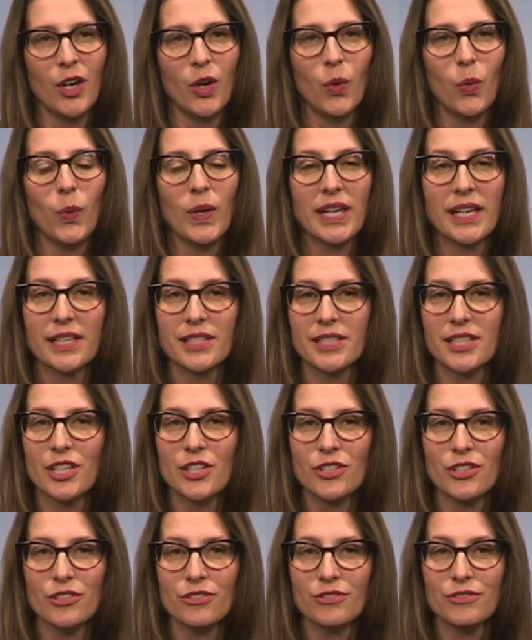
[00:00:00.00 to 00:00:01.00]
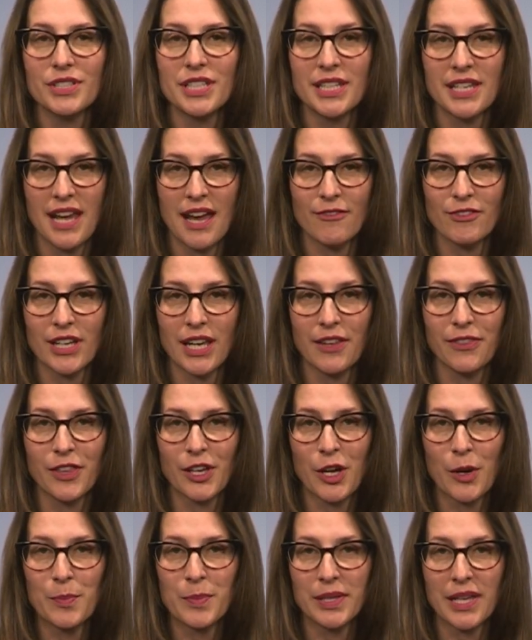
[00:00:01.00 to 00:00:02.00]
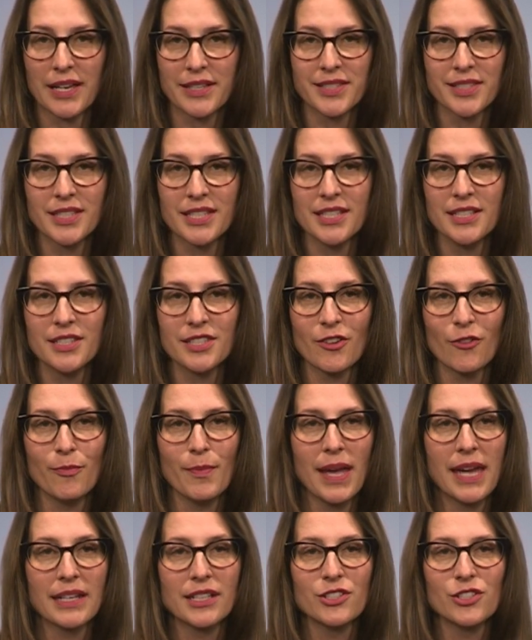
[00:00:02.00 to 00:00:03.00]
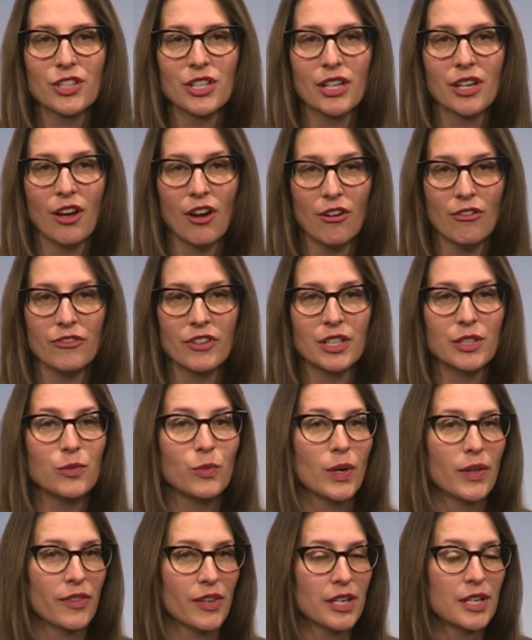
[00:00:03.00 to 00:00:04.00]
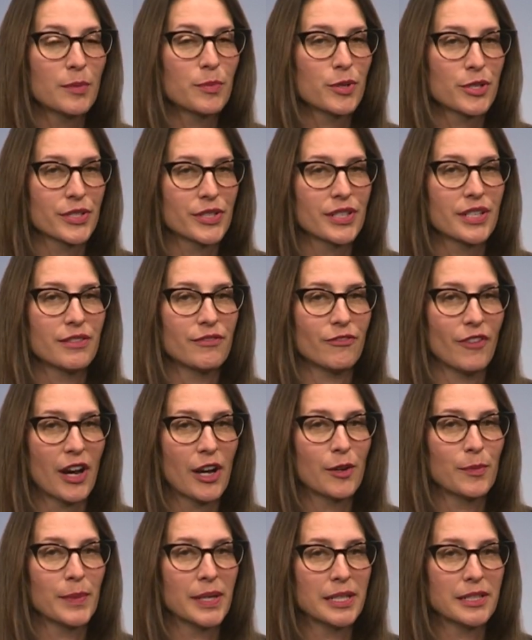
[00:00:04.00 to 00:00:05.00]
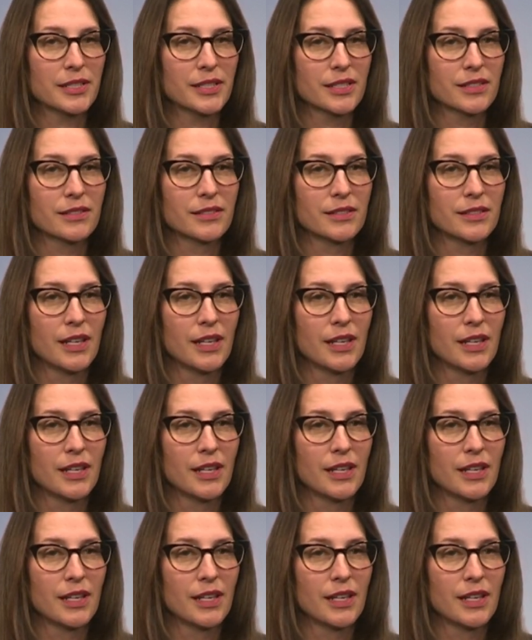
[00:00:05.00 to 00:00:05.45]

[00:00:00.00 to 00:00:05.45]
We continue to navigate the complexities of managing COVID within a prison environment.